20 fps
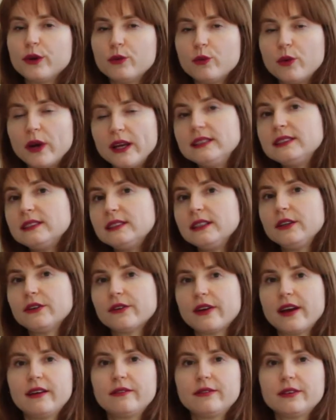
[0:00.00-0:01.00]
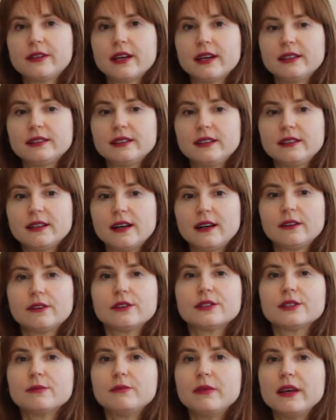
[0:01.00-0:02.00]
wasting your advertising
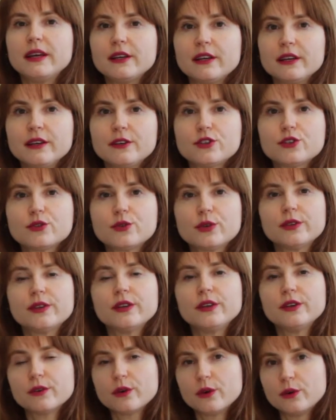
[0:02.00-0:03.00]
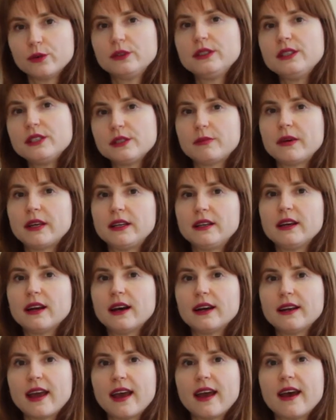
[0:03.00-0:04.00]
dollars and making sure that you're only spending
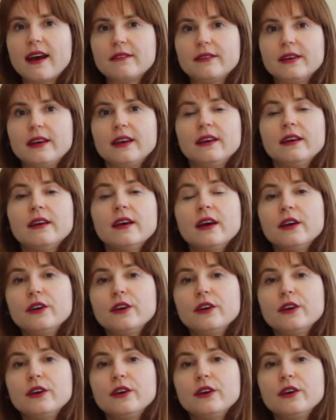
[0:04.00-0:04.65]
on having